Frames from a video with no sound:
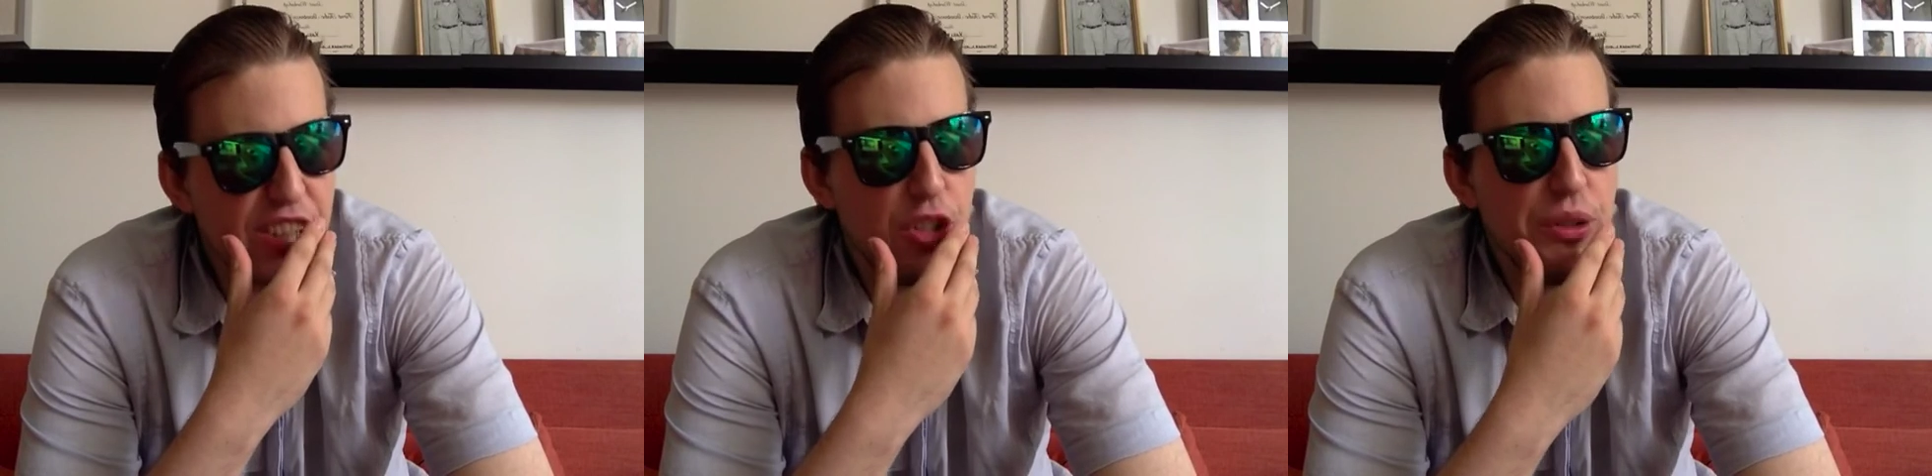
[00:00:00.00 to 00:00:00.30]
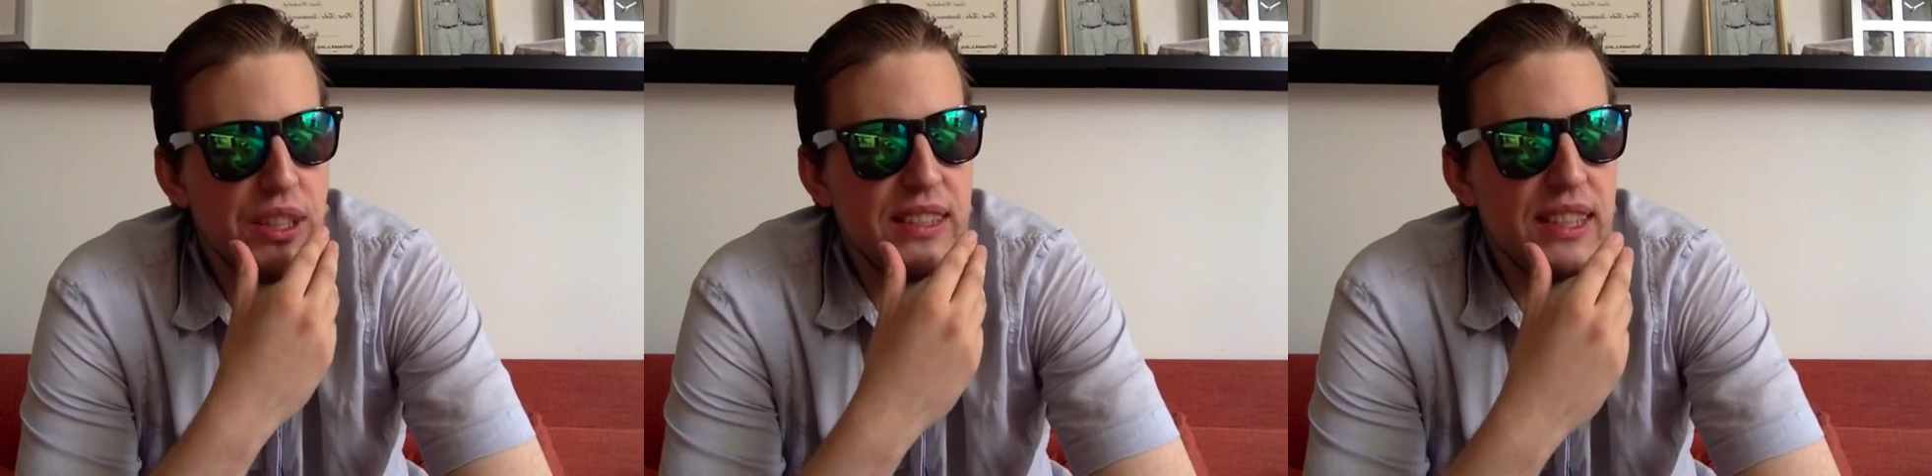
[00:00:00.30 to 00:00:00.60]
do
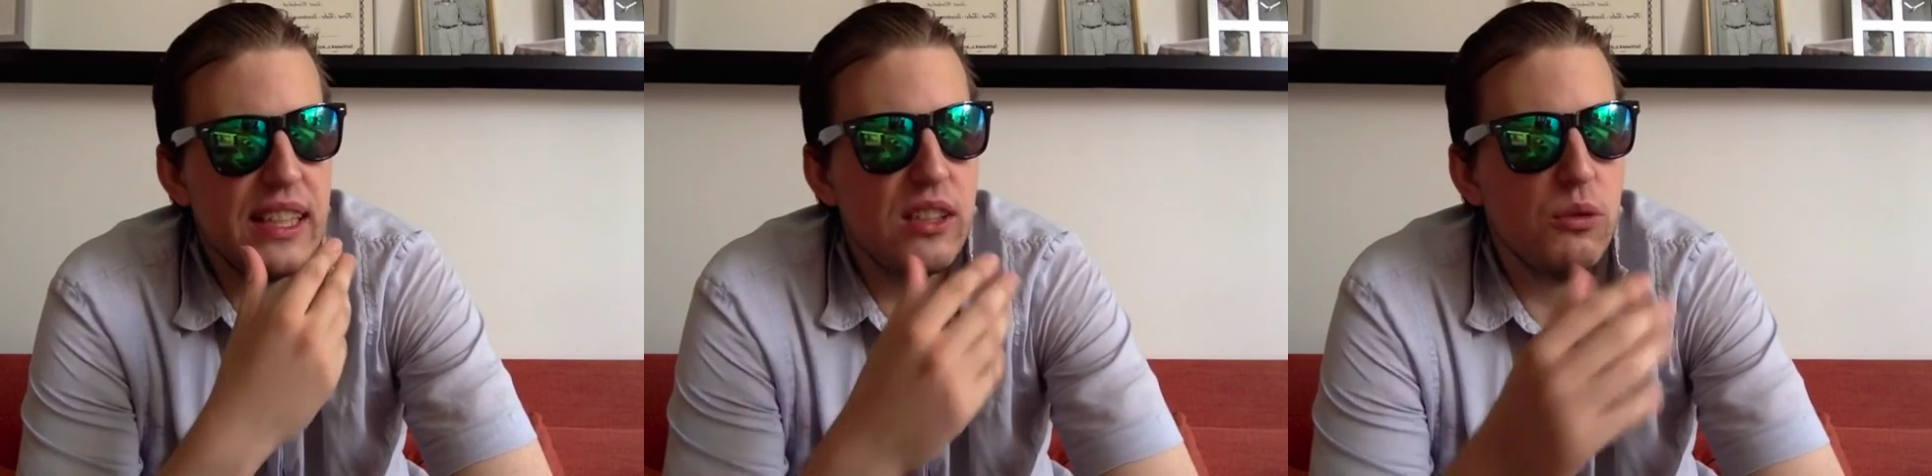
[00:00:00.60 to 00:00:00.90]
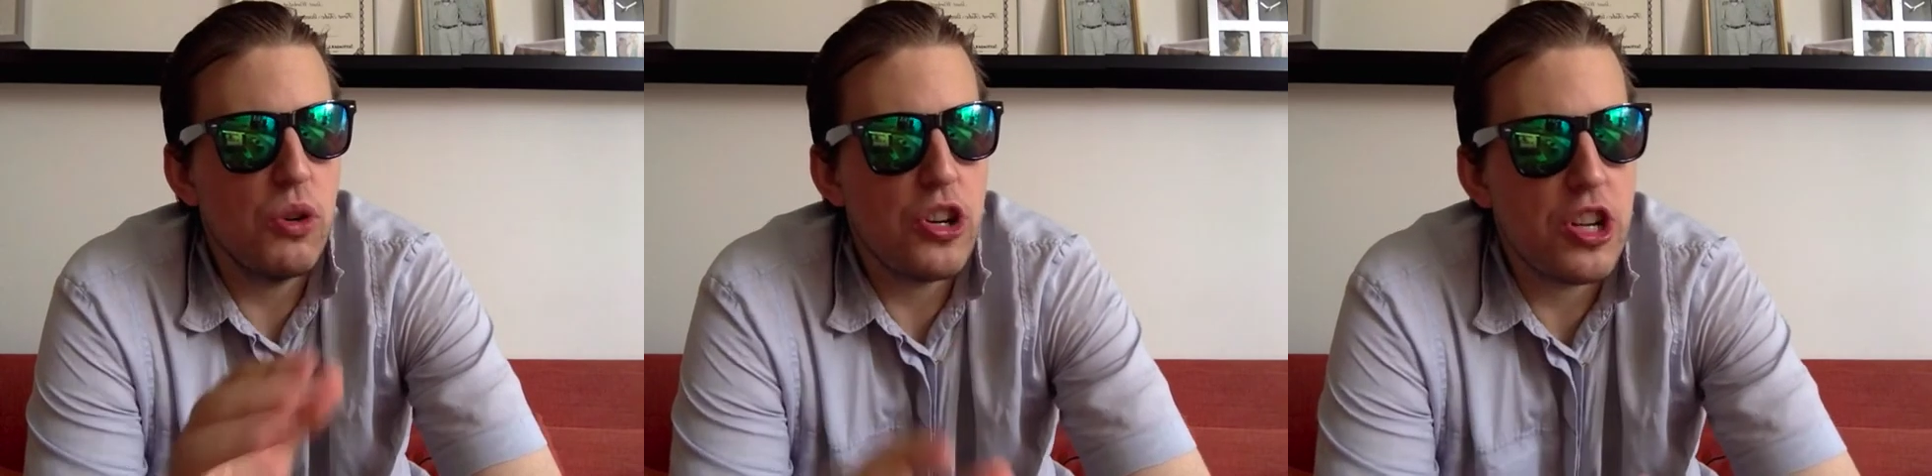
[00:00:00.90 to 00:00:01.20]
indeed
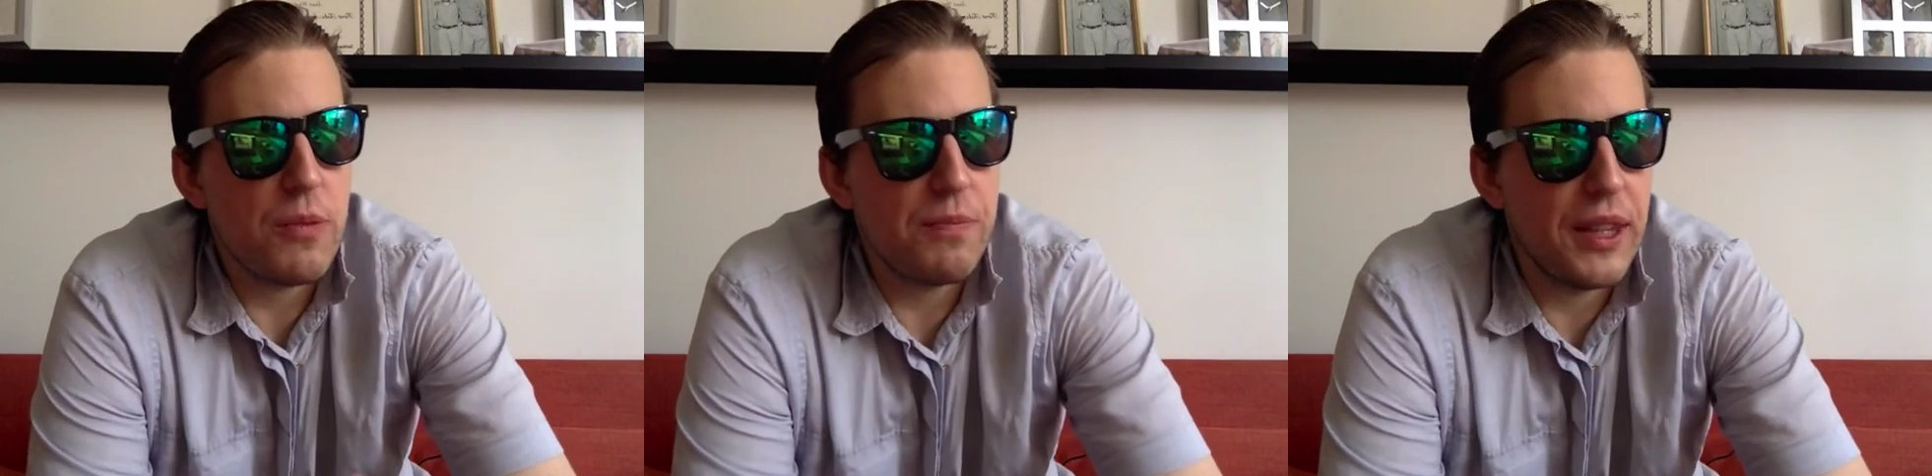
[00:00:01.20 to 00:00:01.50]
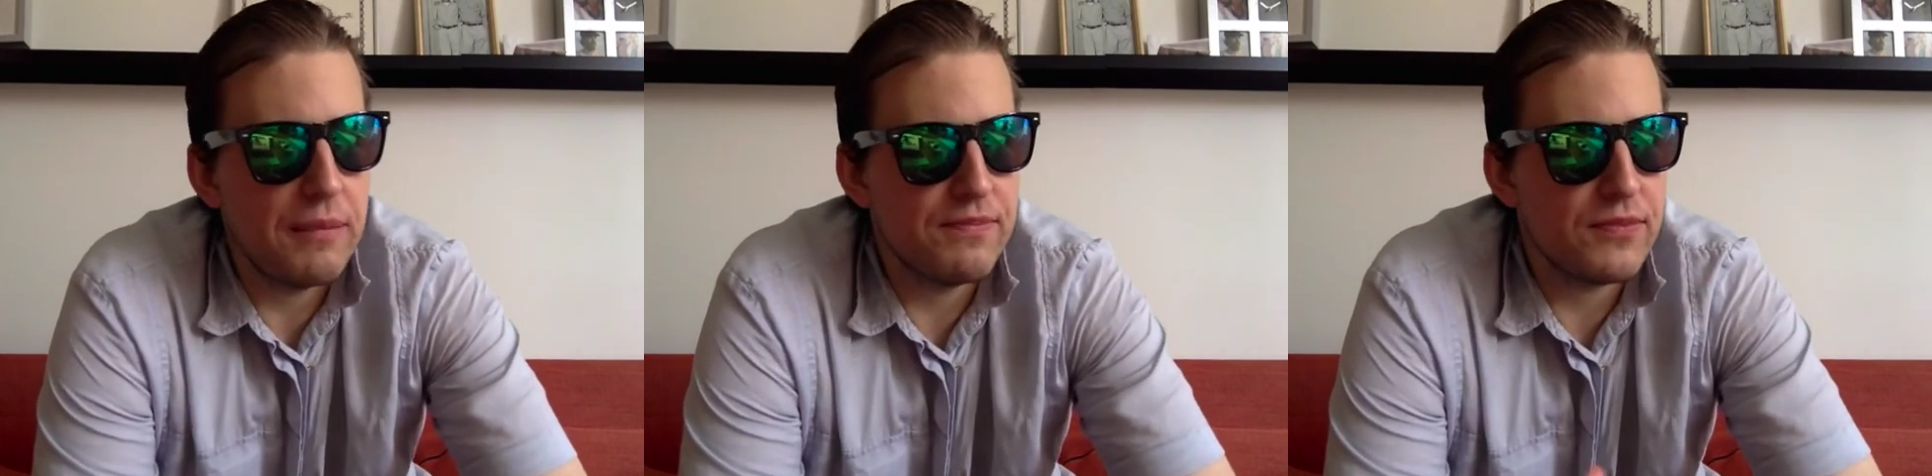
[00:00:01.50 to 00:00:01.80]
worship
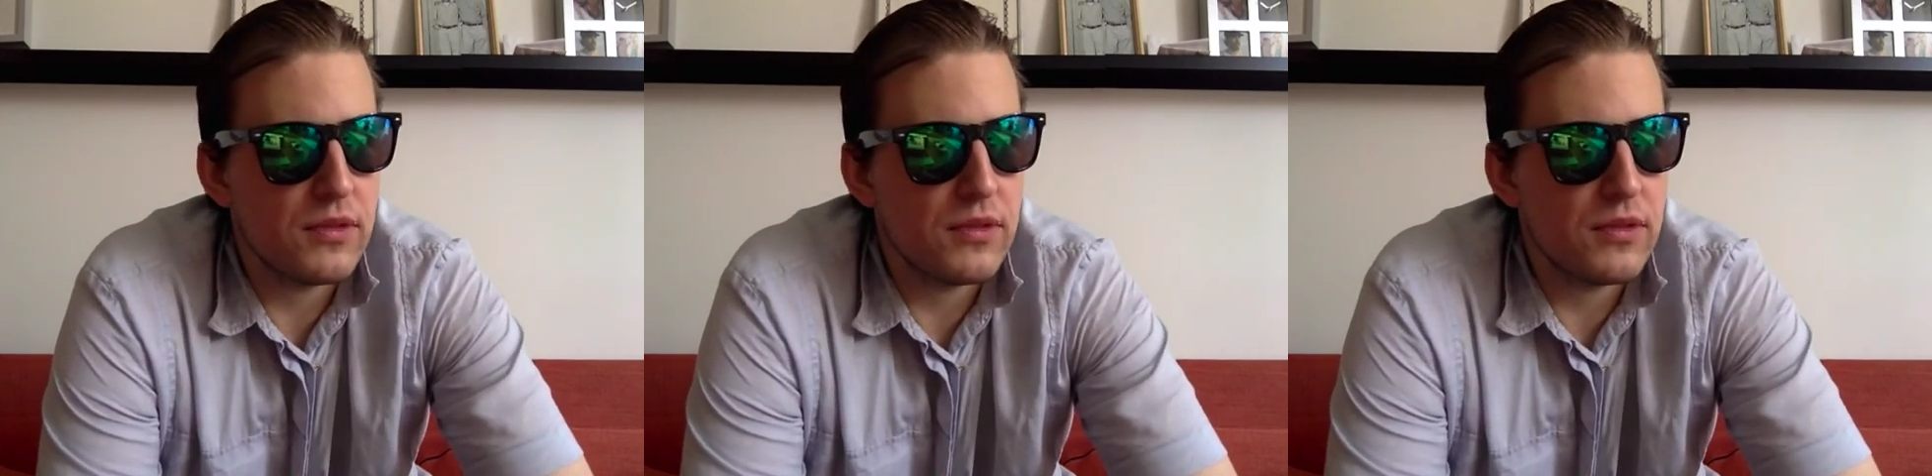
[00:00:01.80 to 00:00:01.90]
them